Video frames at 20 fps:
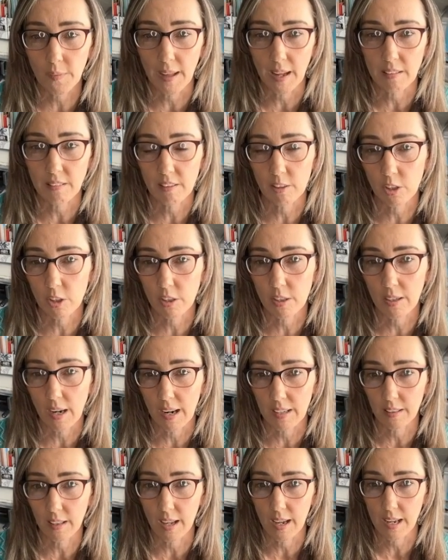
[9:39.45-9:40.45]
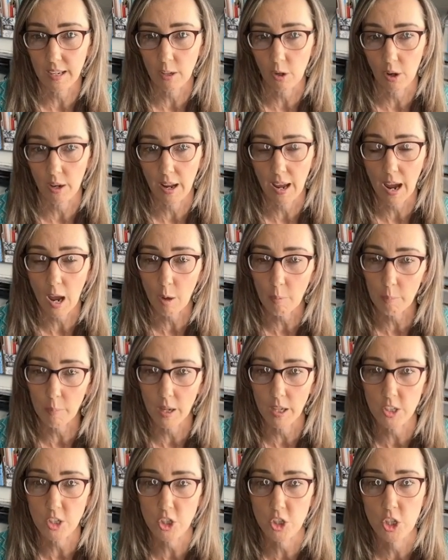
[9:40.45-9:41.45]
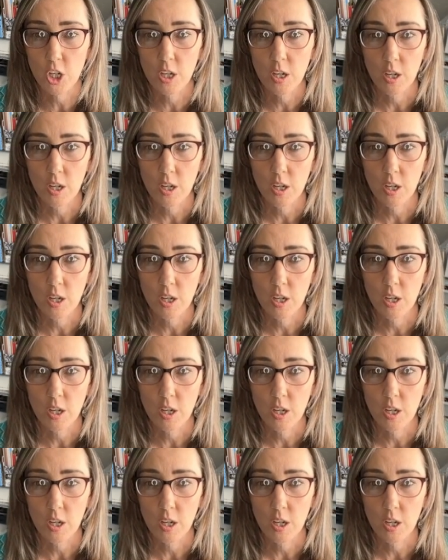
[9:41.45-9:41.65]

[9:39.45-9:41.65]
that's a good guideline on how much